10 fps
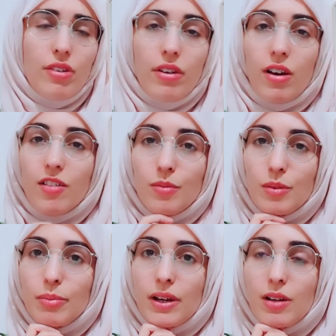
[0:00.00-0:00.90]
I can't
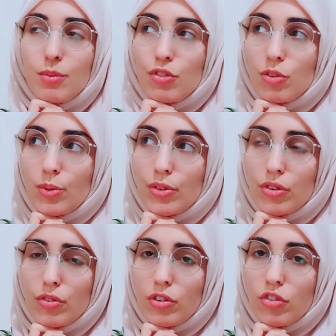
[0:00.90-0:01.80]
remember how much it was
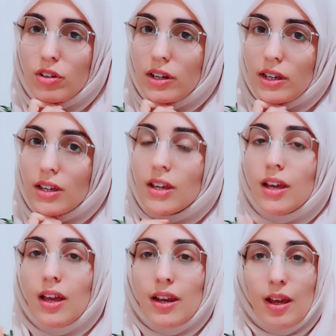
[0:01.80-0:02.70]
originally
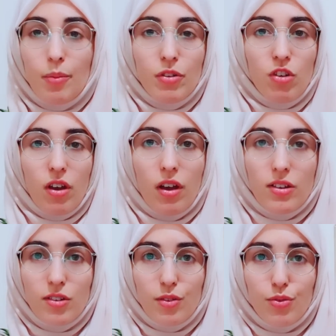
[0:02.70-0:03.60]
and how much I
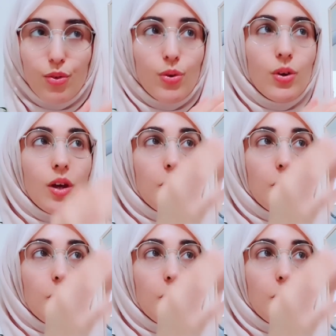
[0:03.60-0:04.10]
got it for,